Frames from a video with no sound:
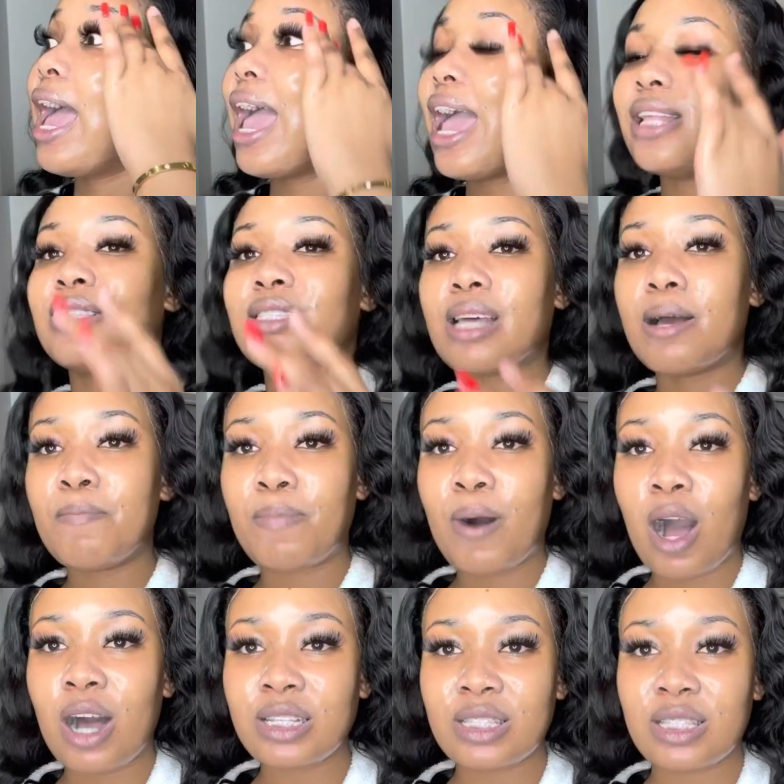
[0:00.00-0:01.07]
And some
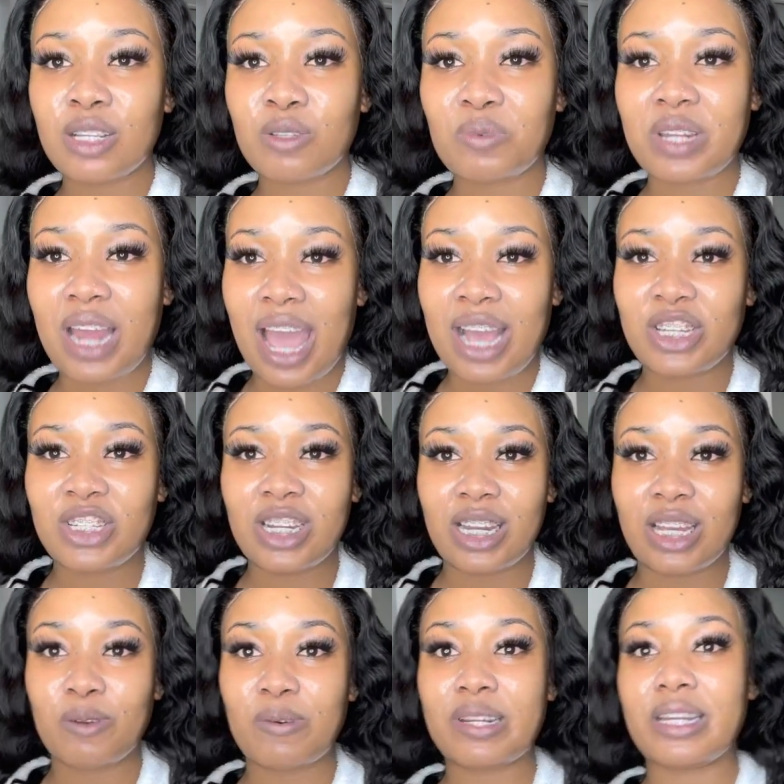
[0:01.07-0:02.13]
pastors would
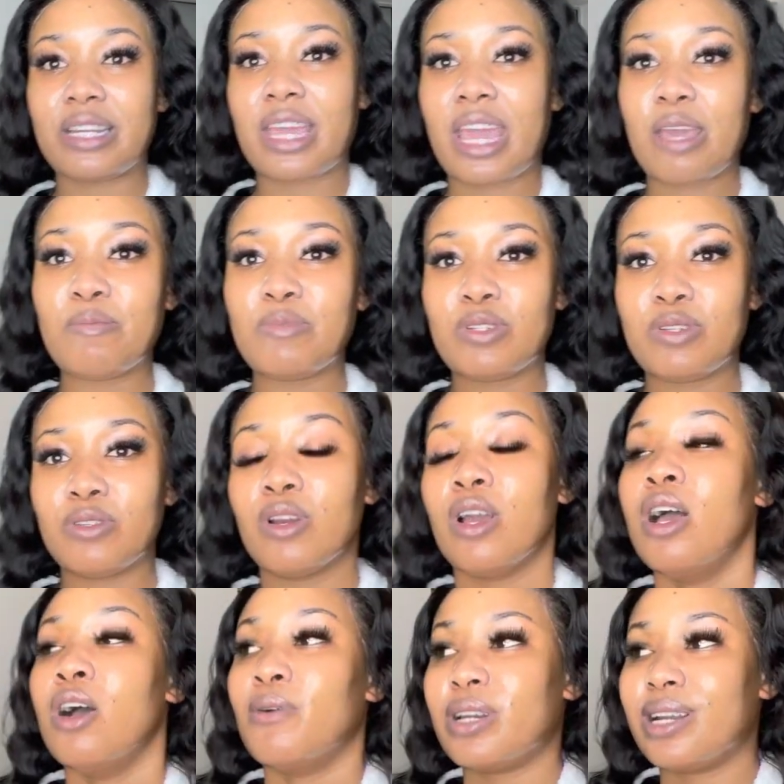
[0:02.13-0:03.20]
actually, when I
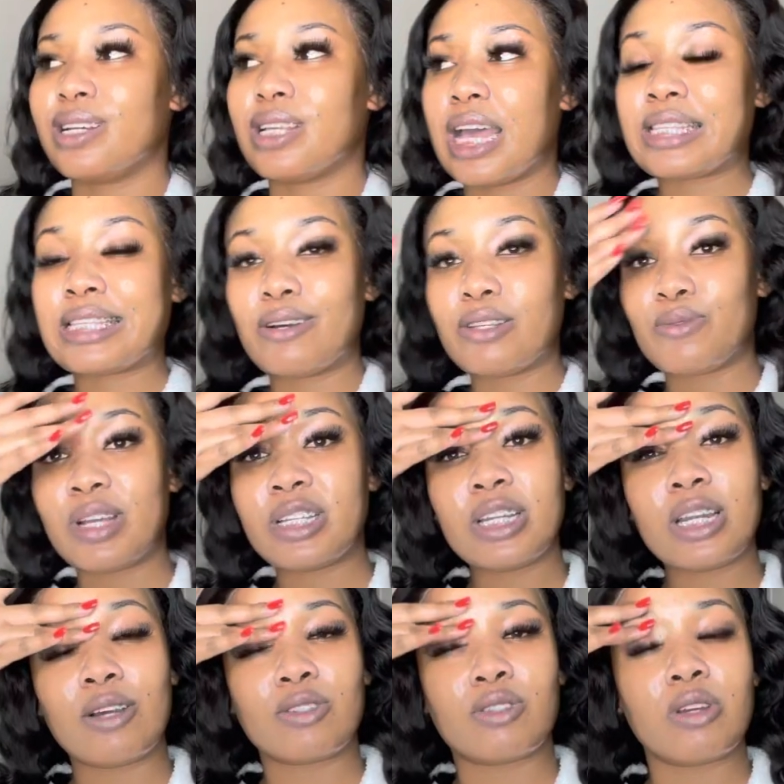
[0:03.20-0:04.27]
was
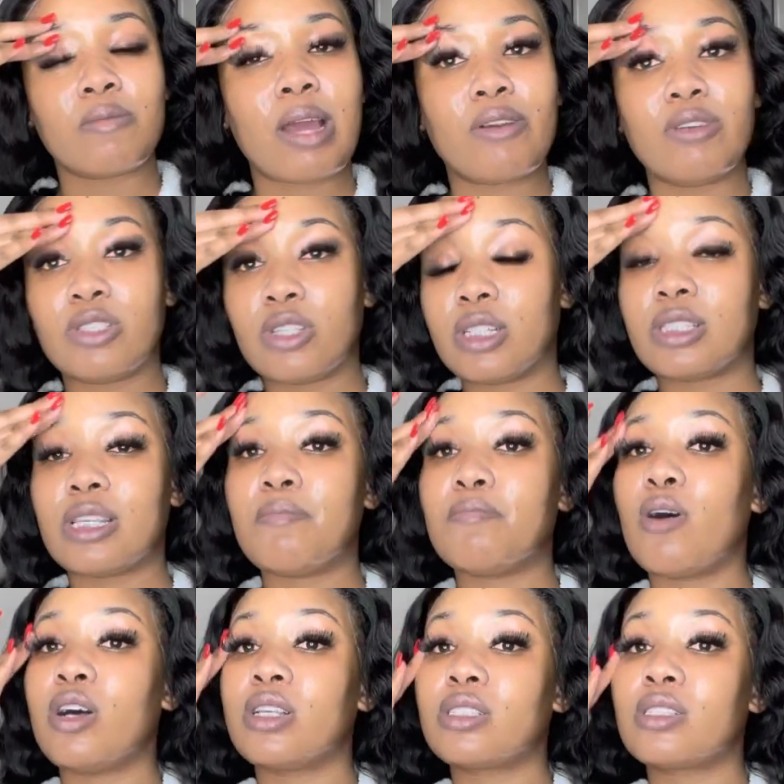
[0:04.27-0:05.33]
doing my research, some
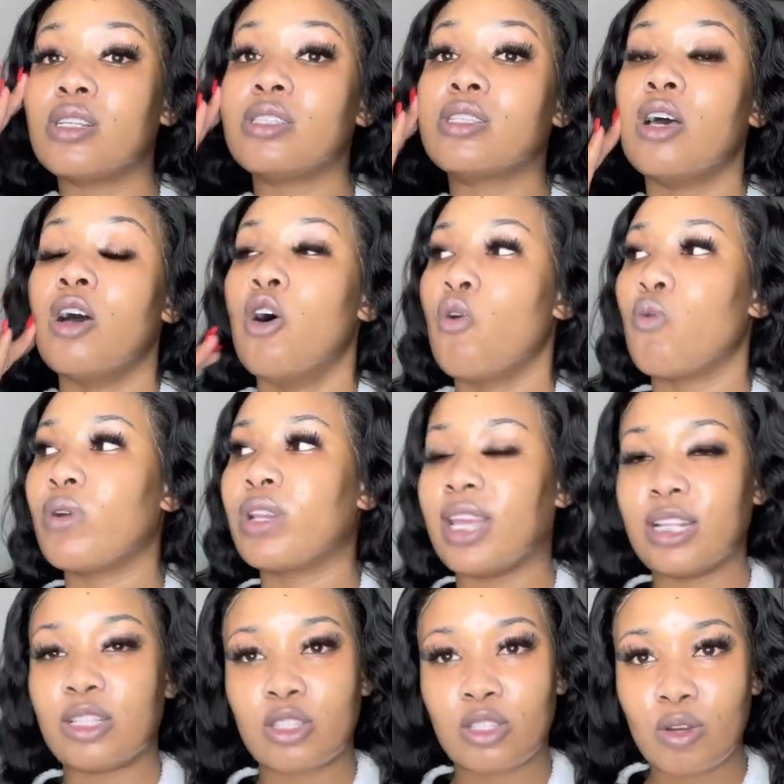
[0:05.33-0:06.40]
pastors would
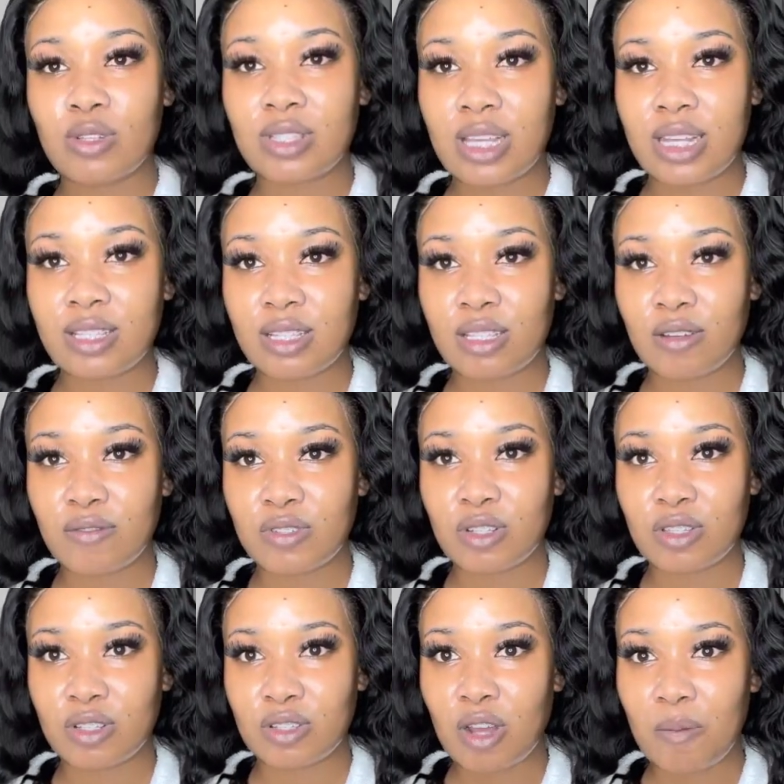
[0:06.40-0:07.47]
get so sensitive to
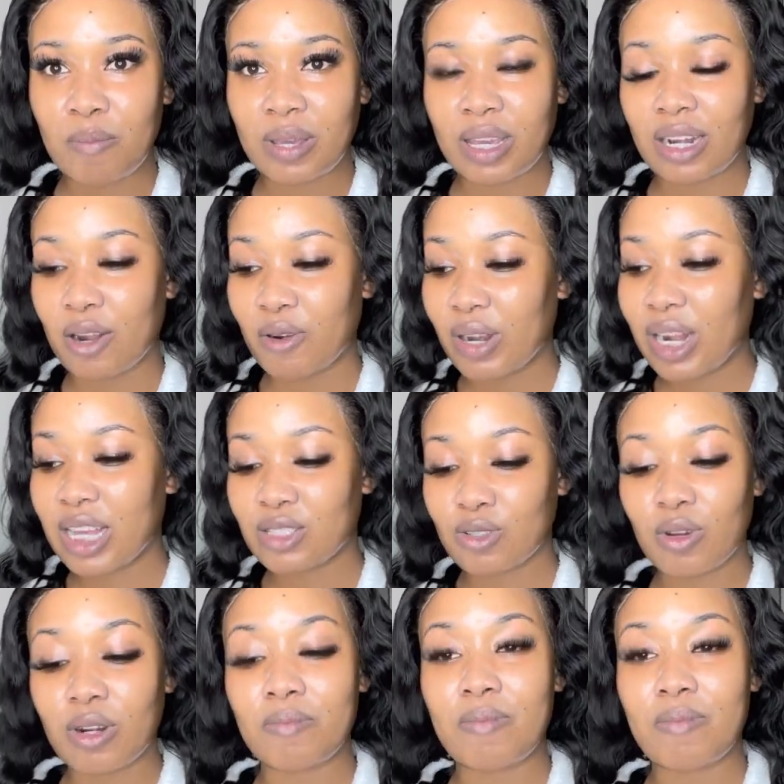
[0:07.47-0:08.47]
the topic, and I realized, you